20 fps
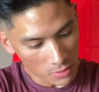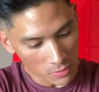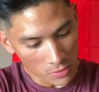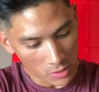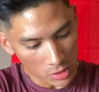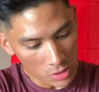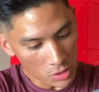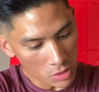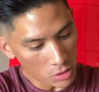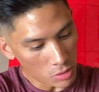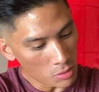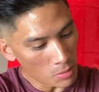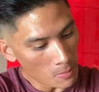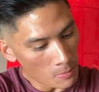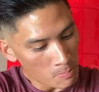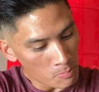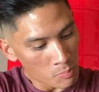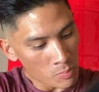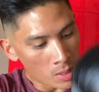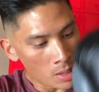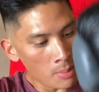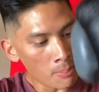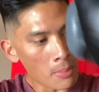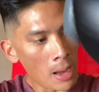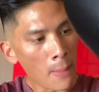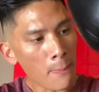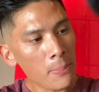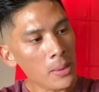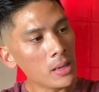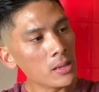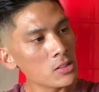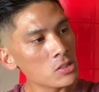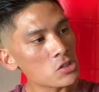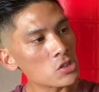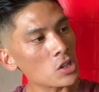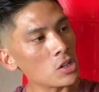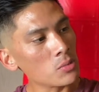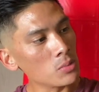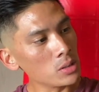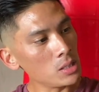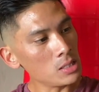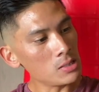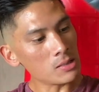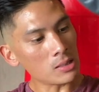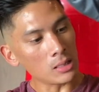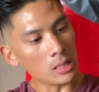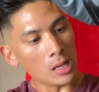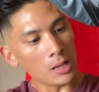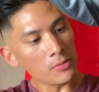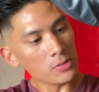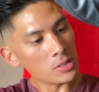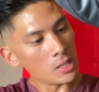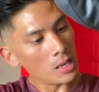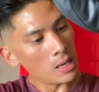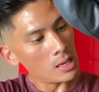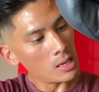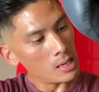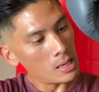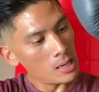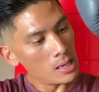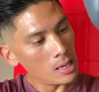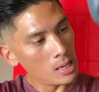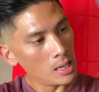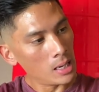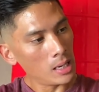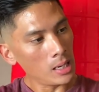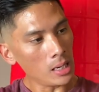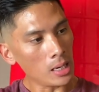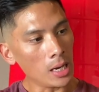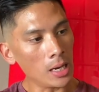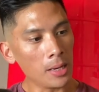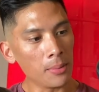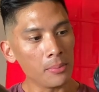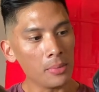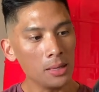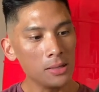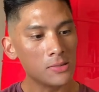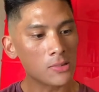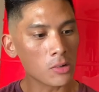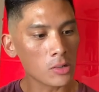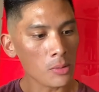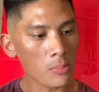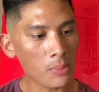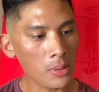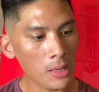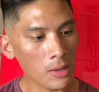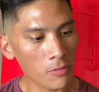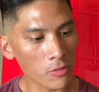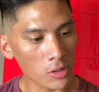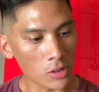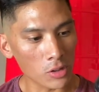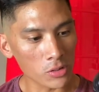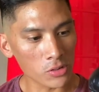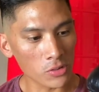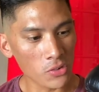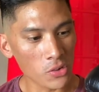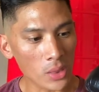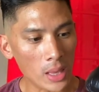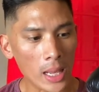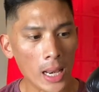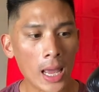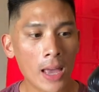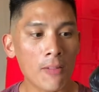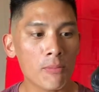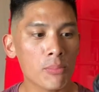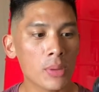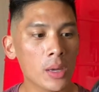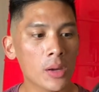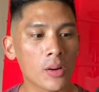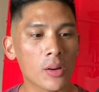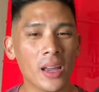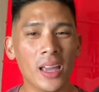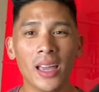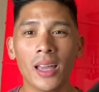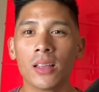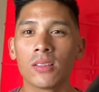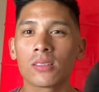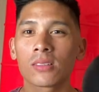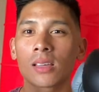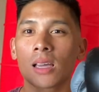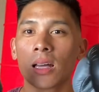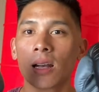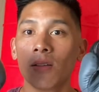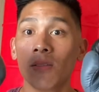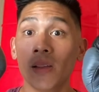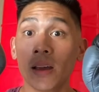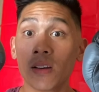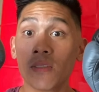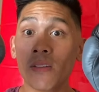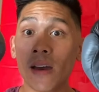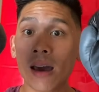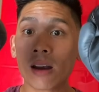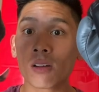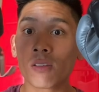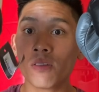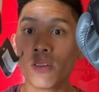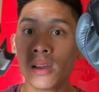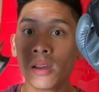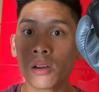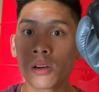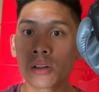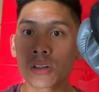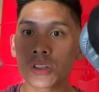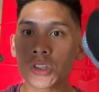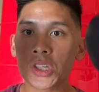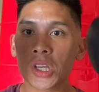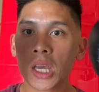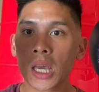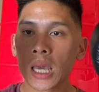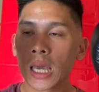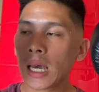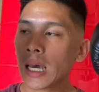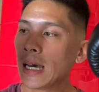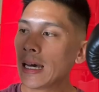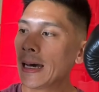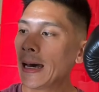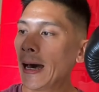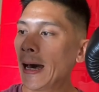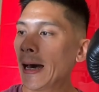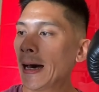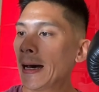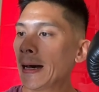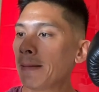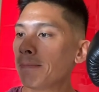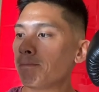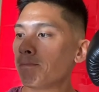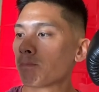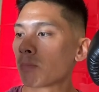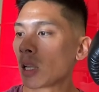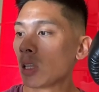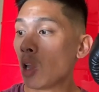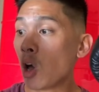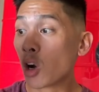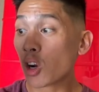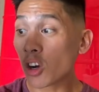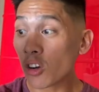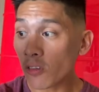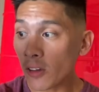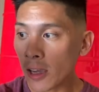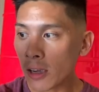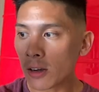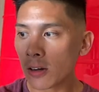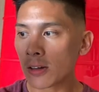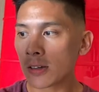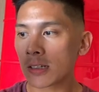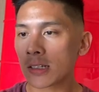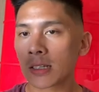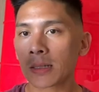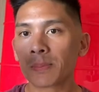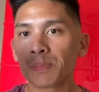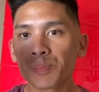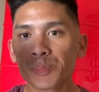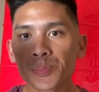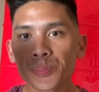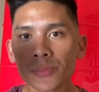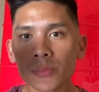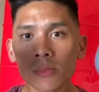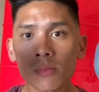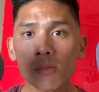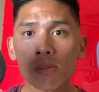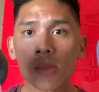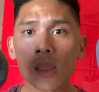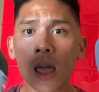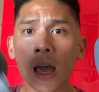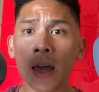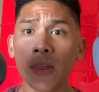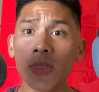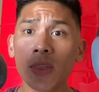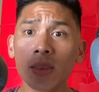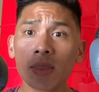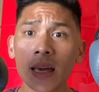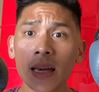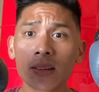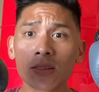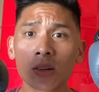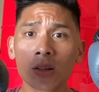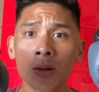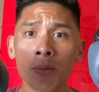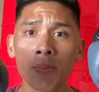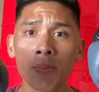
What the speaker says: for you. My big concern with these gloves is going to be for those of you that have bigger hands, kind of like fatter fingers, longer fingers. I think that's going to